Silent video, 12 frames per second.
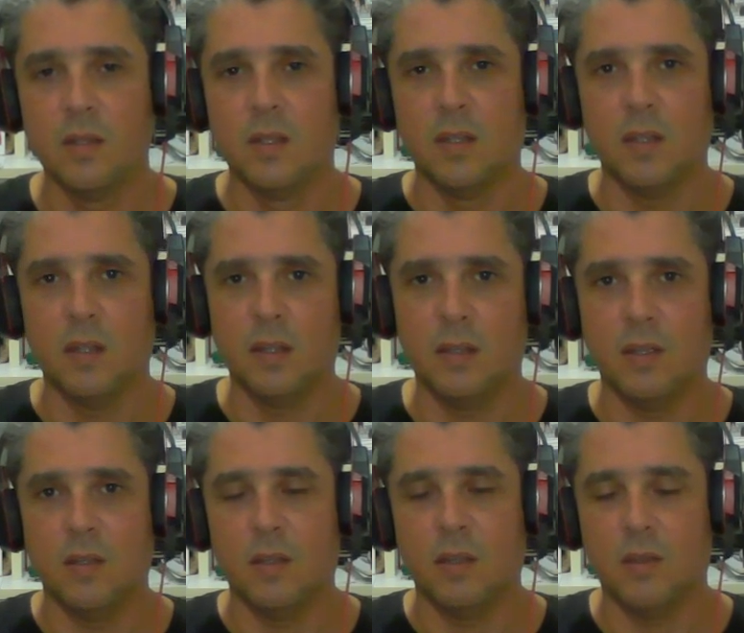
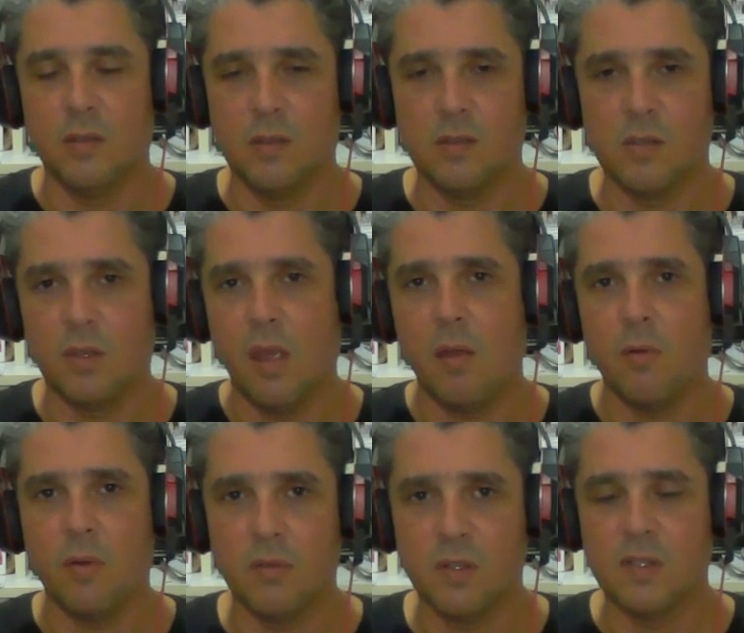the
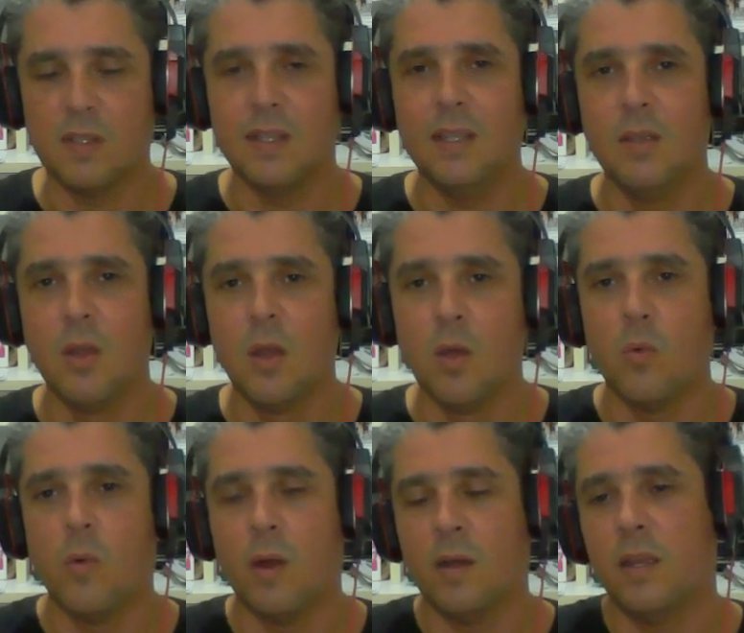scenario, the scene
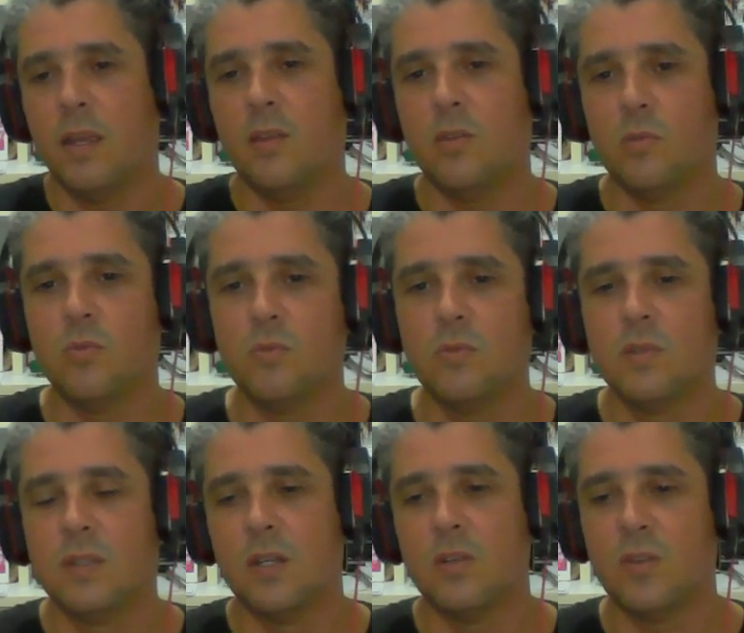where they do
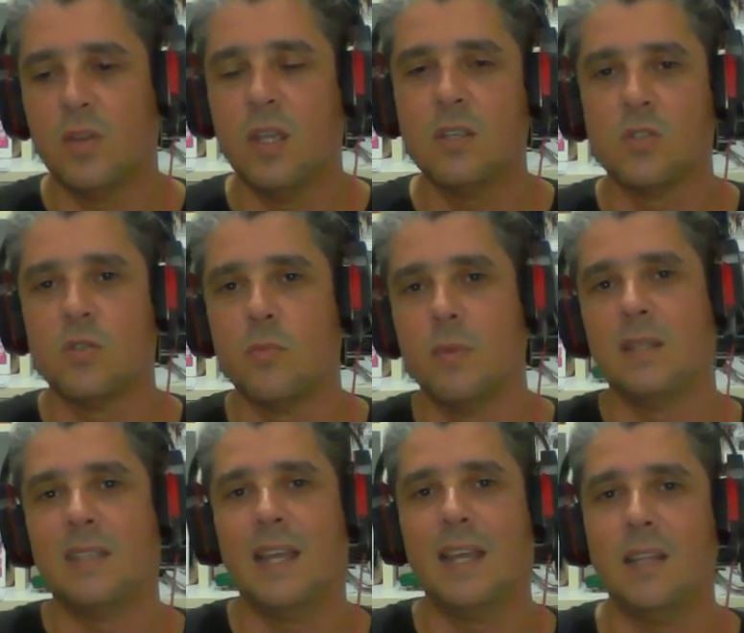their things to
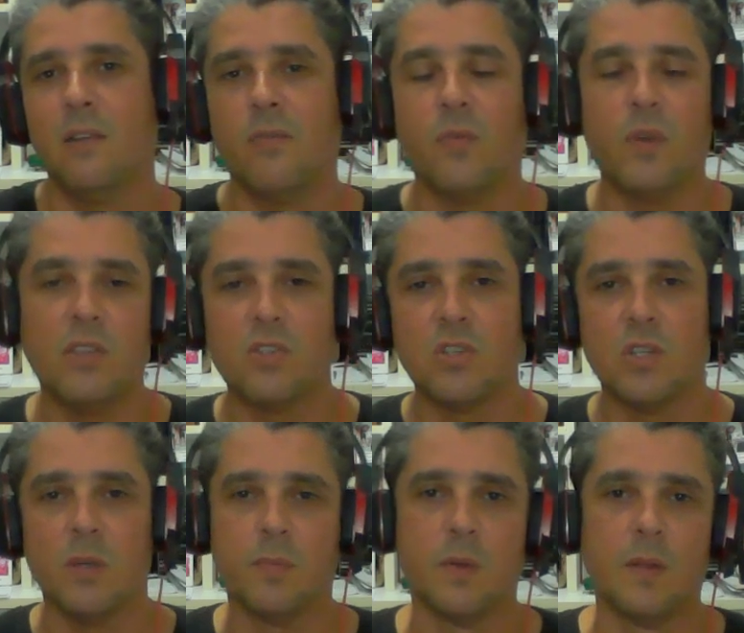maintain their friendship.